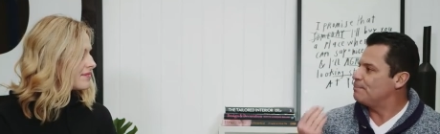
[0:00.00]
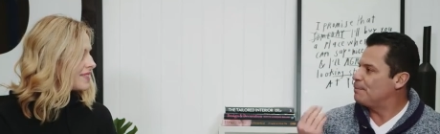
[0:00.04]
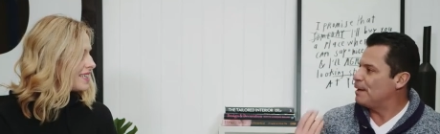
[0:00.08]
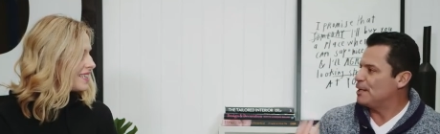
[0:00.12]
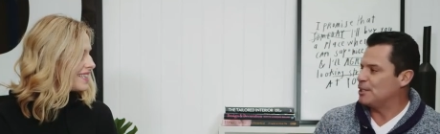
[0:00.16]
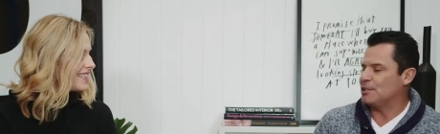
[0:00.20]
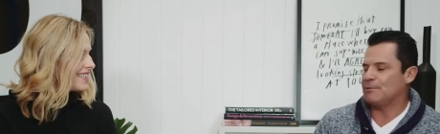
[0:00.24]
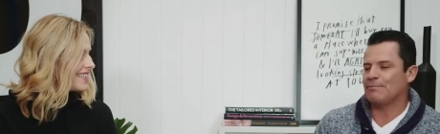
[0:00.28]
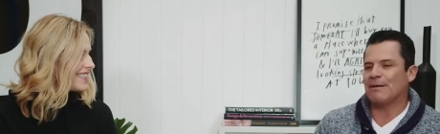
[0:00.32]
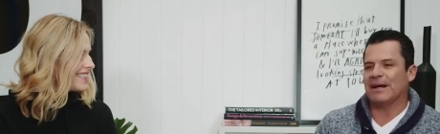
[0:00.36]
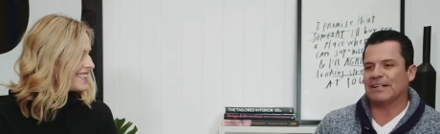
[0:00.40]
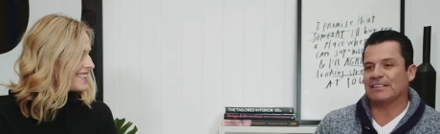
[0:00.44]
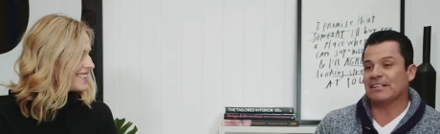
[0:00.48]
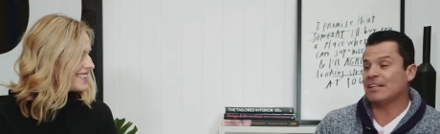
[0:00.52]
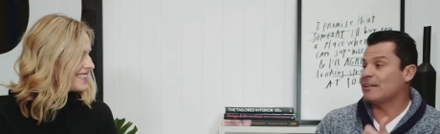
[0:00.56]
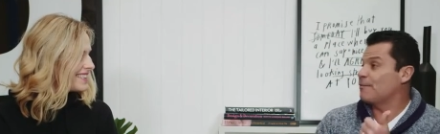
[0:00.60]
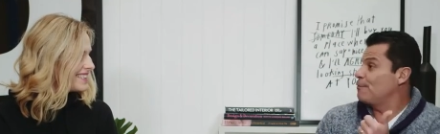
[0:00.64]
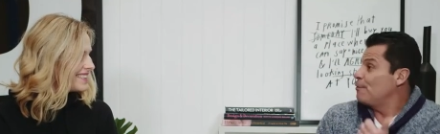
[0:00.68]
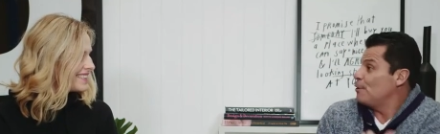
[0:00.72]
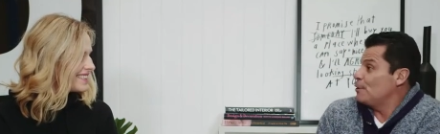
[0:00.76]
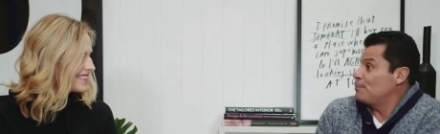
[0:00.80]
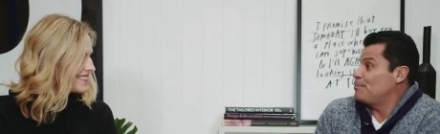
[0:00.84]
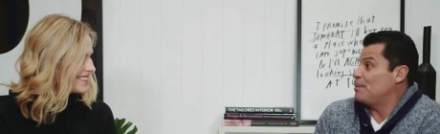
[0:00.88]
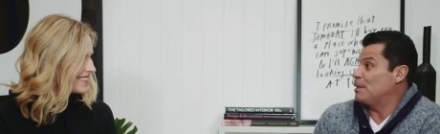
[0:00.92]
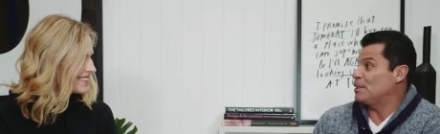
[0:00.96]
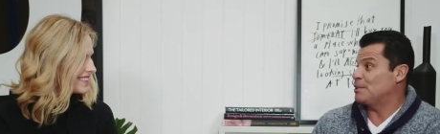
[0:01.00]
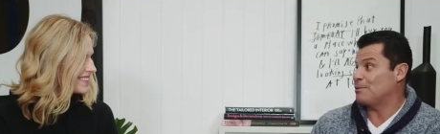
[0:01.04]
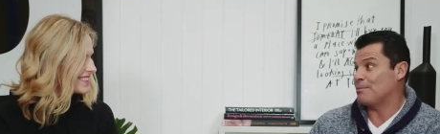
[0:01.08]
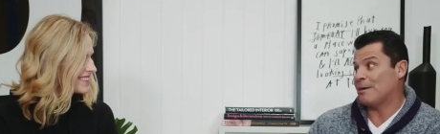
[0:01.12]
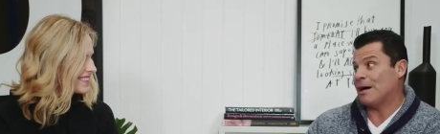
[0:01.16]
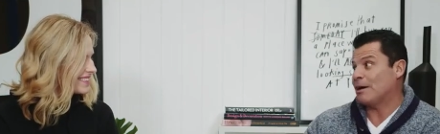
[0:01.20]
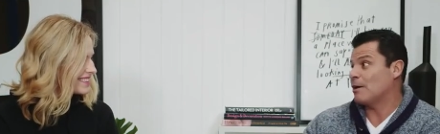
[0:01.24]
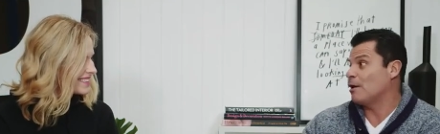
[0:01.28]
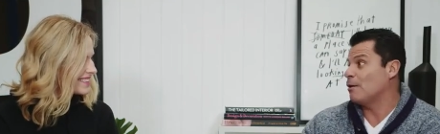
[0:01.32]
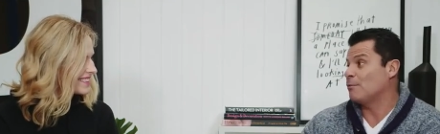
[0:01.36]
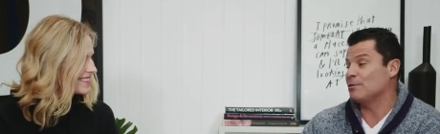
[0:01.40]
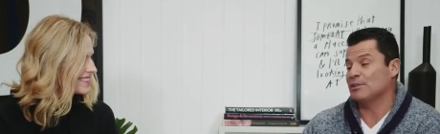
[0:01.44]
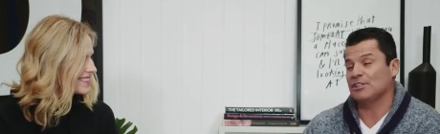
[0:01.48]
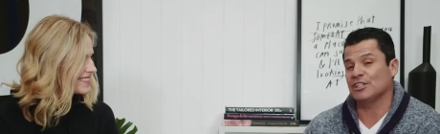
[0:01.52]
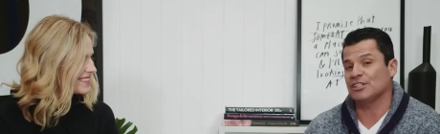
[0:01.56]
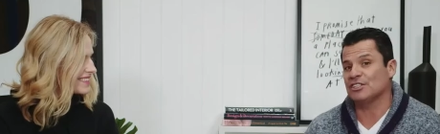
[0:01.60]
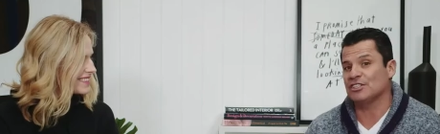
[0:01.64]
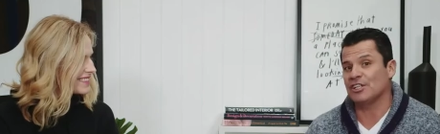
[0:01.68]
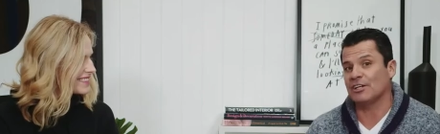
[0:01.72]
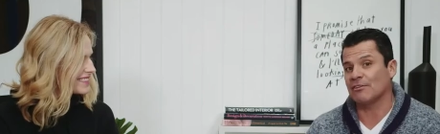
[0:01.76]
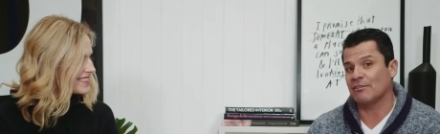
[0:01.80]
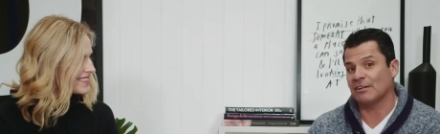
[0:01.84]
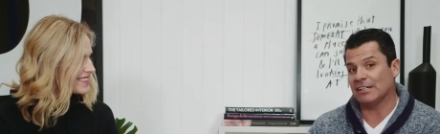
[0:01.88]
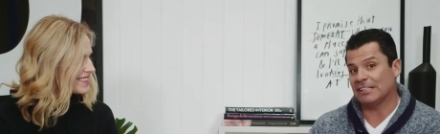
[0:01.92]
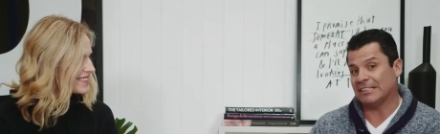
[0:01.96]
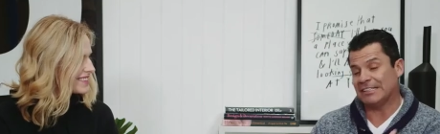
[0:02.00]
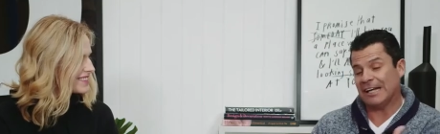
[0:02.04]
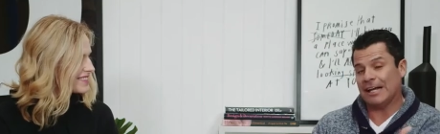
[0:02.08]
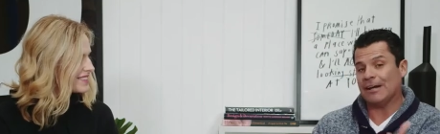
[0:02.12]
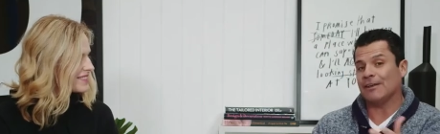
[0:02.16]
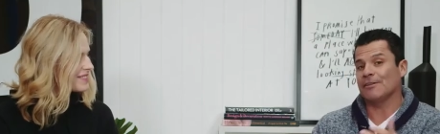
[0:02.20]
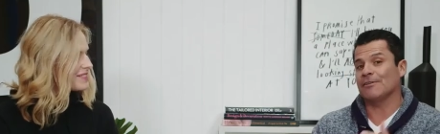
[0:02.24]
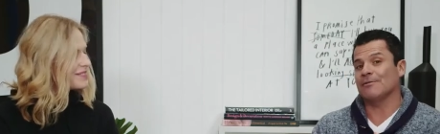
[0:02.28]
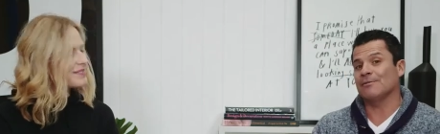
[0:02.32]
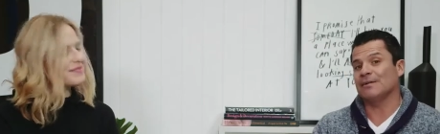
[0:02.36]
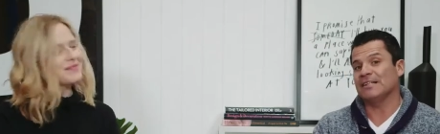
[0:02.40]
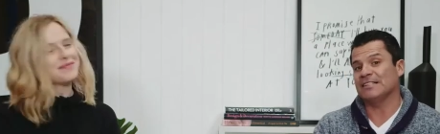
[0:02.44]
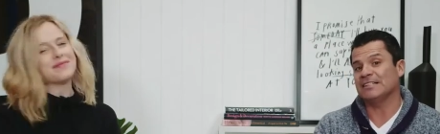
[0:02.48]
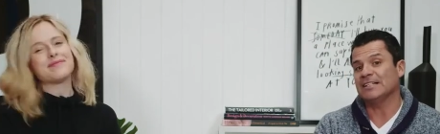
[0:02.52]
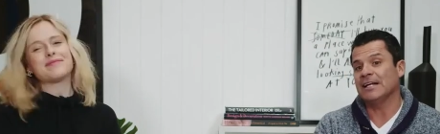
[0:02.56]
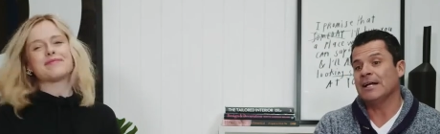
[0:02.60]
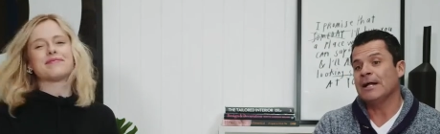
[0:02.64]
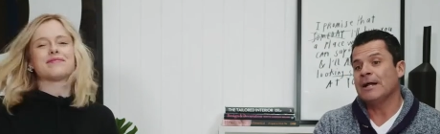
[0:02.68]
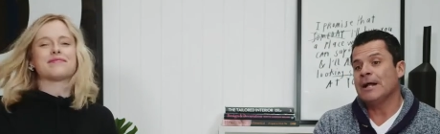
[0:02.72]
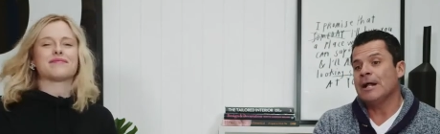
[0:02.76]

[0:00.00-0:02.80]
Speaker 1: benchmarks. So the first benchmark I would just generally say to them is,